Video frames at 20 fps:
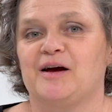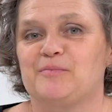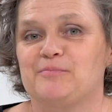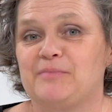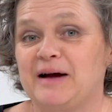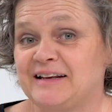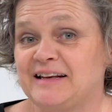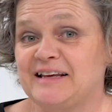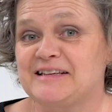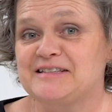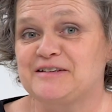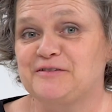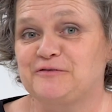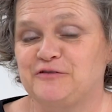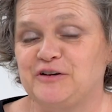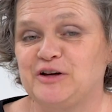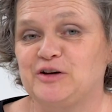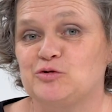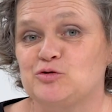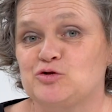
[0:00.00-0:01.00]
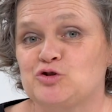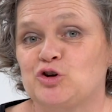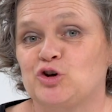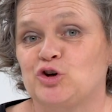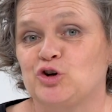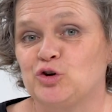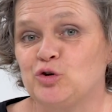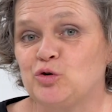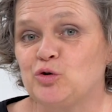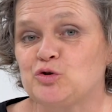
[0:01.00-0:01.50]
Magnetic fields
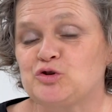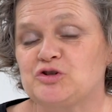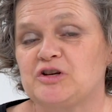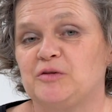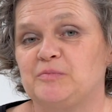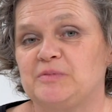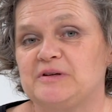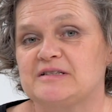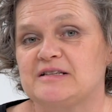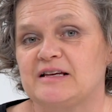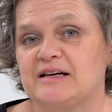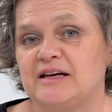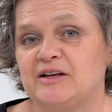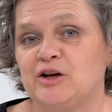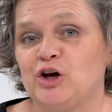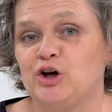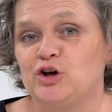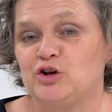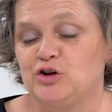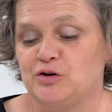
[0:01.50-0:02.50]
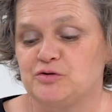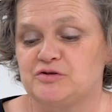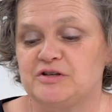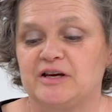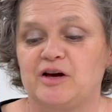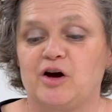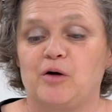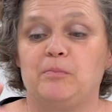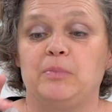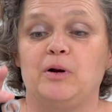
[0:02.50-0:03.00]
can also be seen
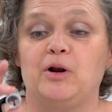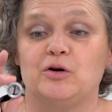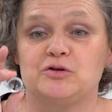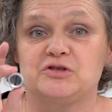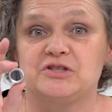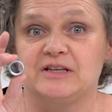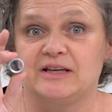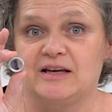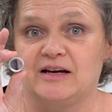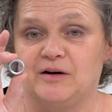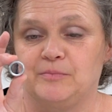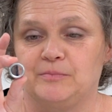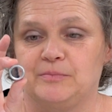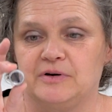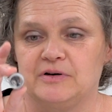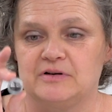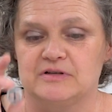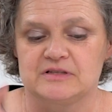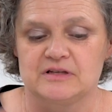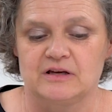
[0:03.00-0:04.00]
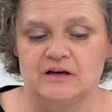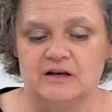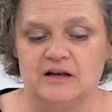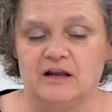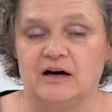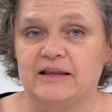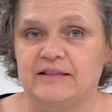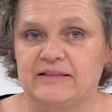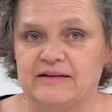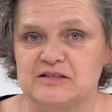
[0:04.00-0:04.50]
using a plotting compass
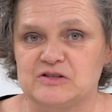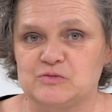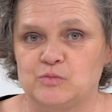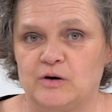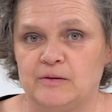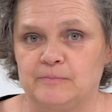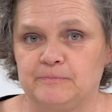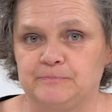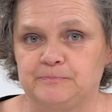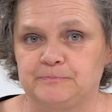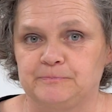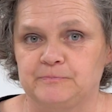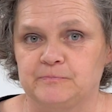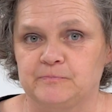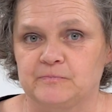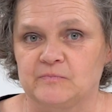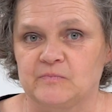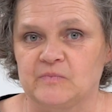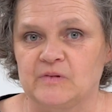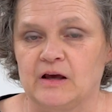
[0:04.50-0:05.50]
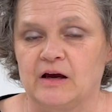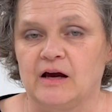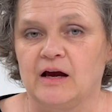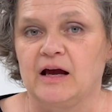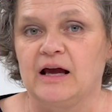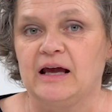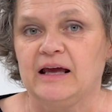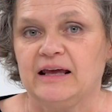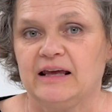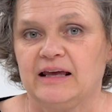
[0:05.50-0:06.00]
like this one.
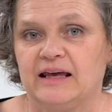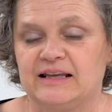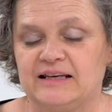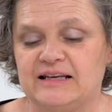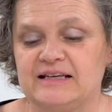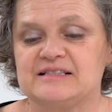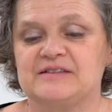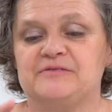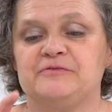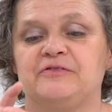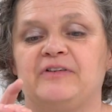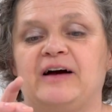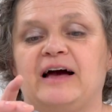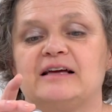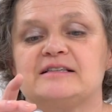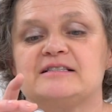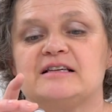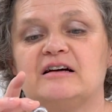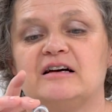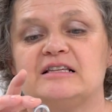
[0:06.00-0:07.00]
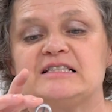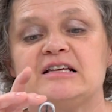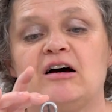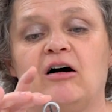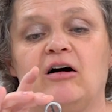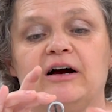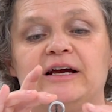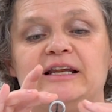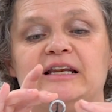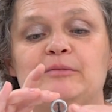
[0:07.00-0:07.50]
It is in fact a
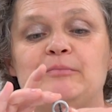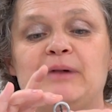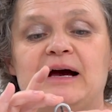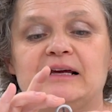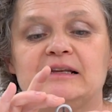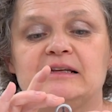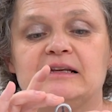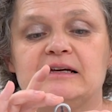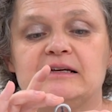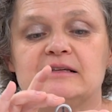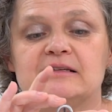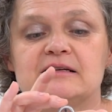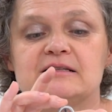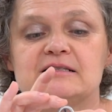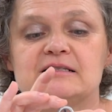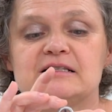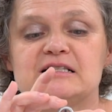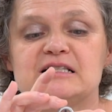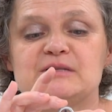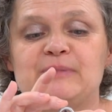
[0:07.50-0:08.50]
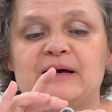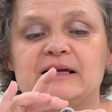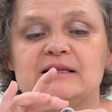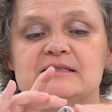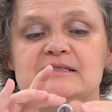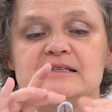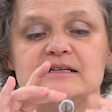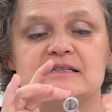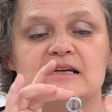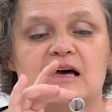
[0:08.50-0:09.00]
tiny magnet
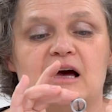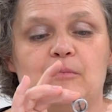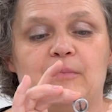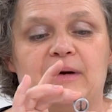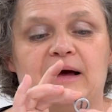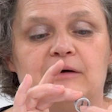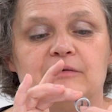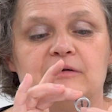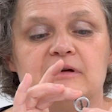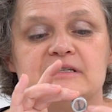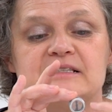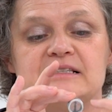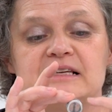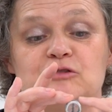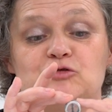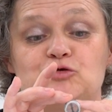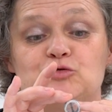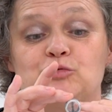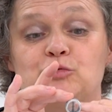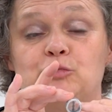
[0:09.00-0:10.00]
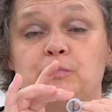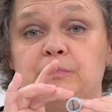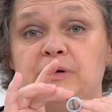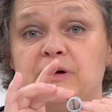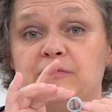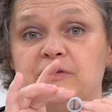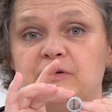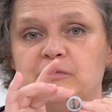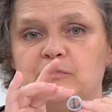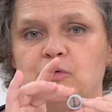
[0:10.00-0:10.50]
suspended about a central
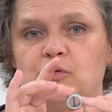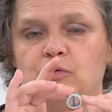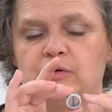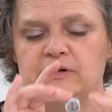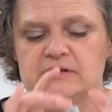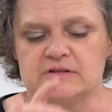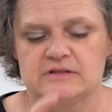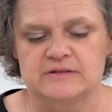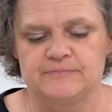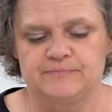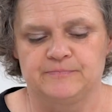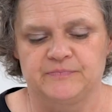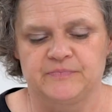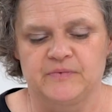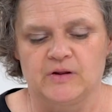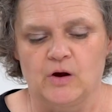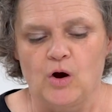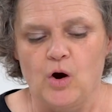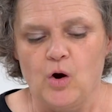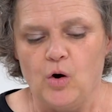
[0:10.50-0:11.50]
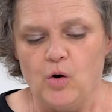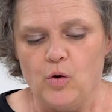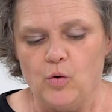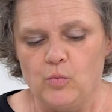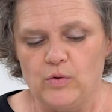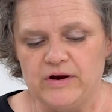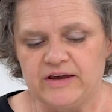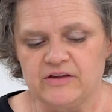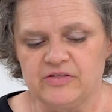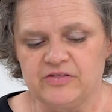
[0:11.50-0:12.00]
pivot point.
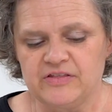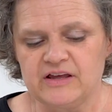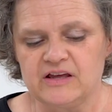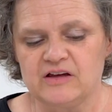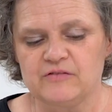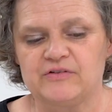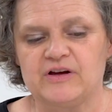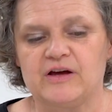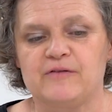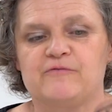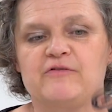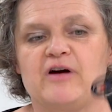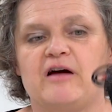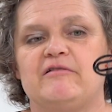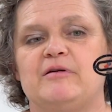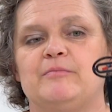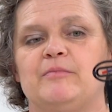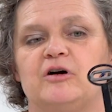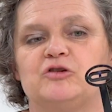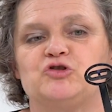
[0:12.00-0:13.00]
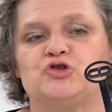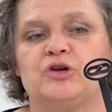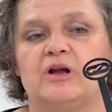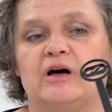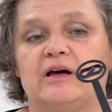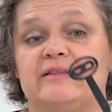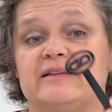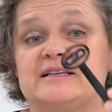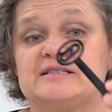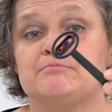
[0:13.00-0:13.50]
We can think of it very much
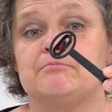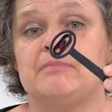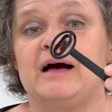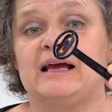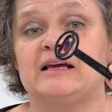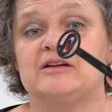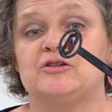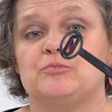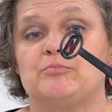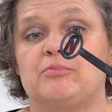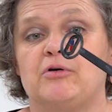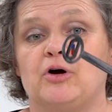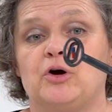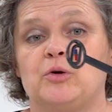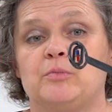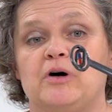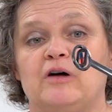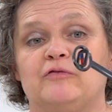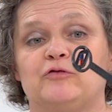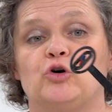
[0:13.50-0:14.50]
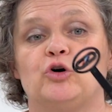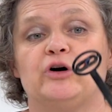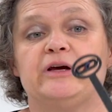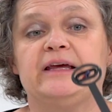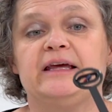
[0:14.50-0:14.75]
like this magna probe I've got